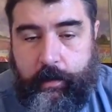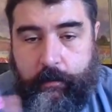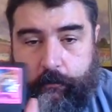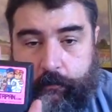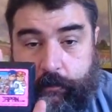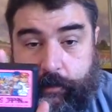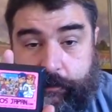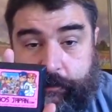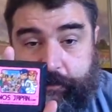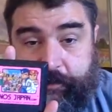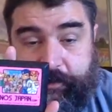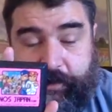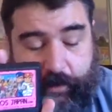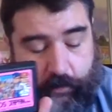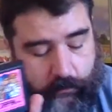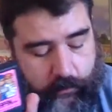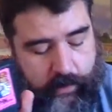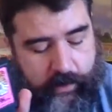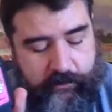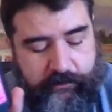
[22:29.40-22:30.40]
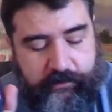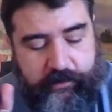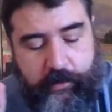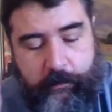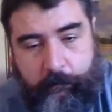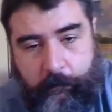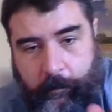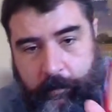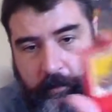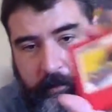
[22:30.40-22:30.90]
River City
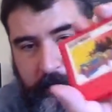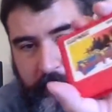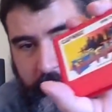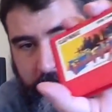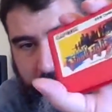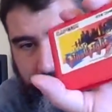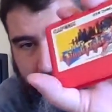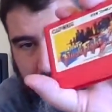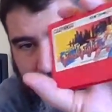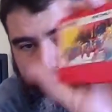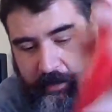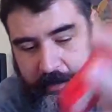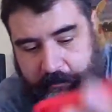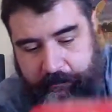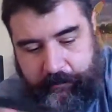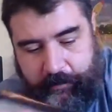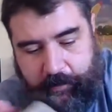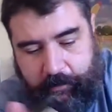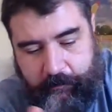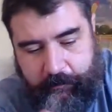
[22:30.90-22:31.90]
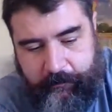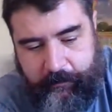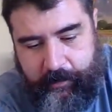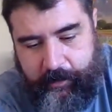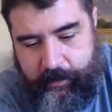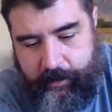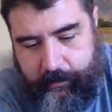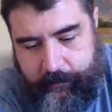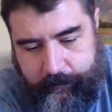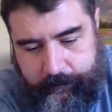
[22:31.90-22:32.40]
Ransom, Mighty Final Fight,